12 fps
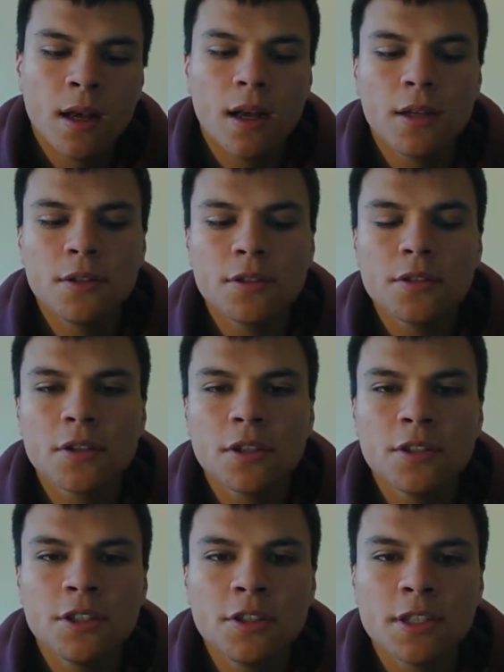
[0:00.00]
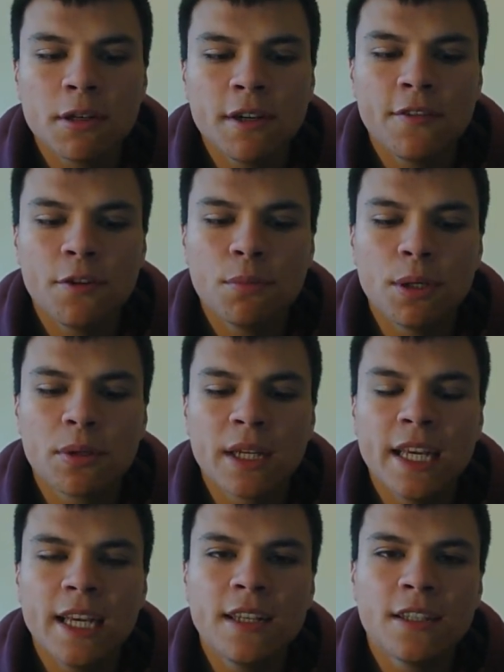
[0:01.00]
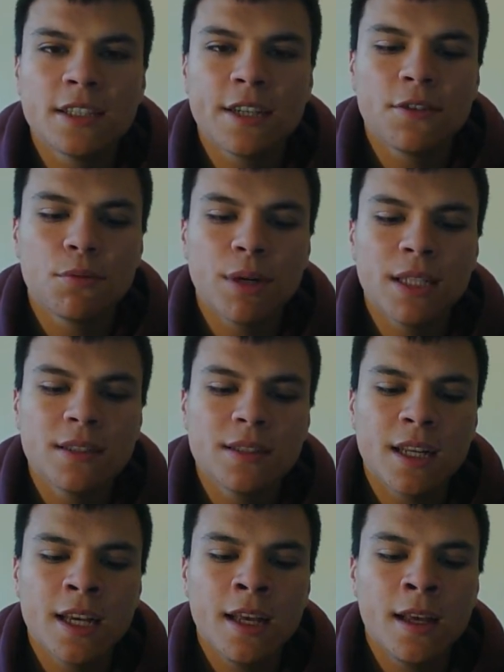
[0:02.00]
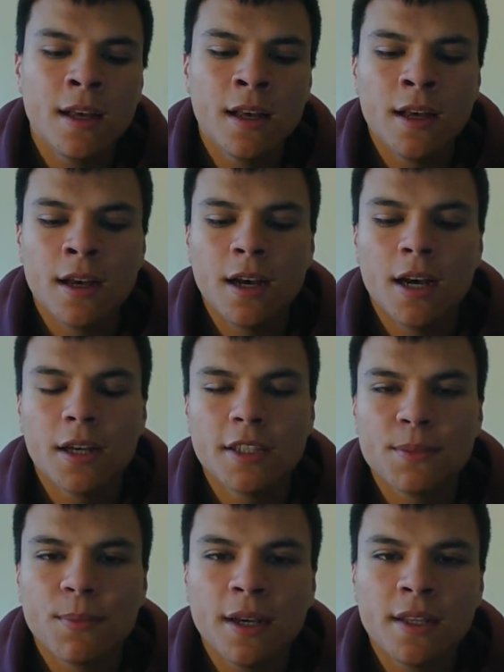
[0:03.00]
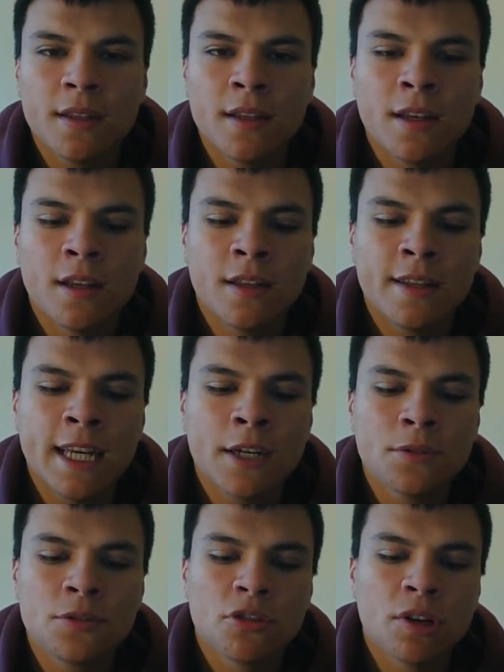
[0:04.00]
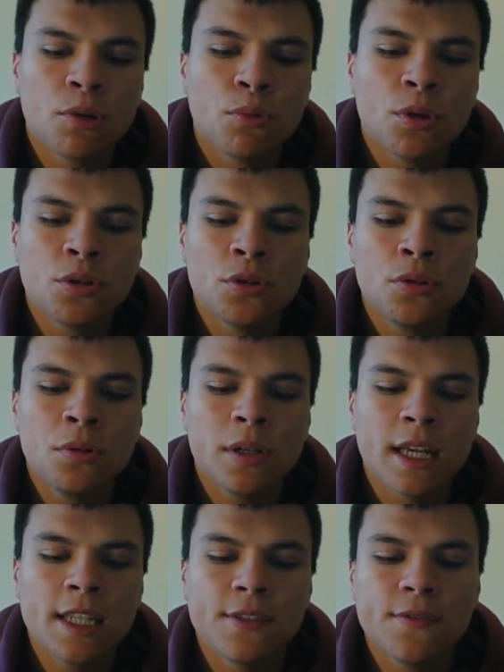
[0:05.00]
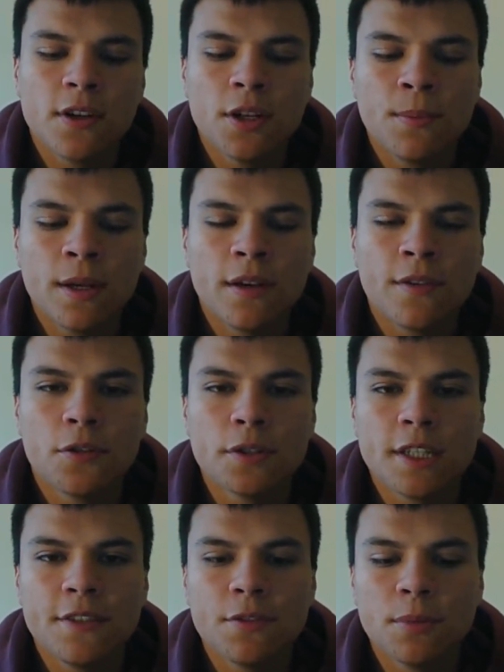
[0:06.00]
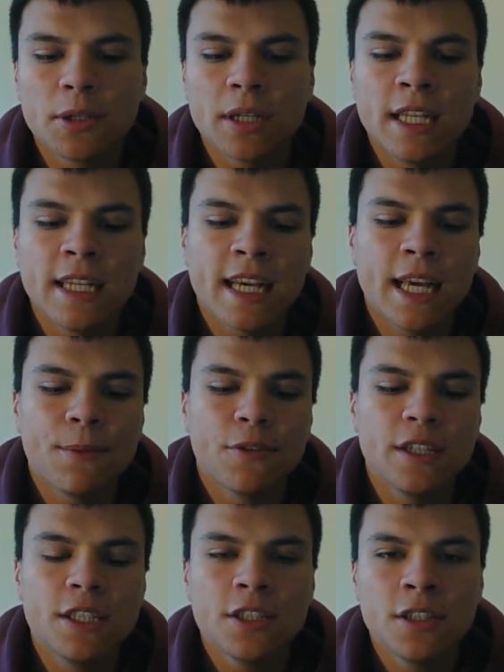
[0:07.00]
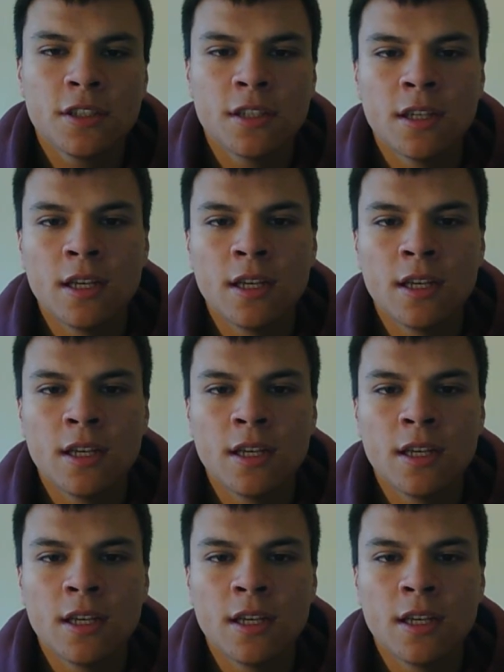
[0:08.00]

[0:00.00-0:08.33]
Not so good news, however, for Will Keane and Sheffield Wednesday. Despite the Owls drawing 1-1 against Fulham, unfortunately for Will Keane, he came off injured